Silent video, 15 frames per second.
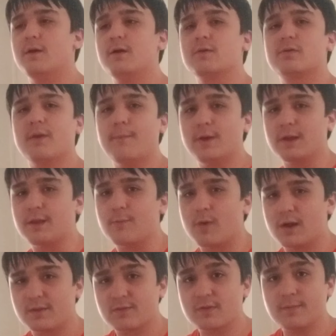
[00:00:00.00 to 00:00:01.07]
someone he
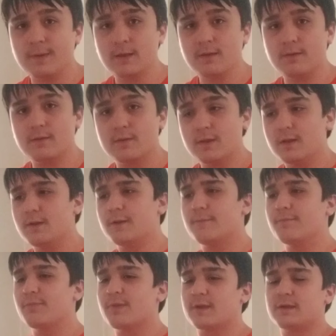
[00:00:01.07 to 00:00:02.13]
wants to be.
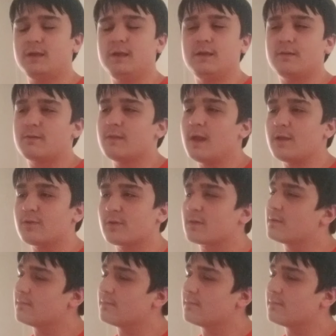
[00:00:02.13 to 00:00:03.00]
Like, he's not just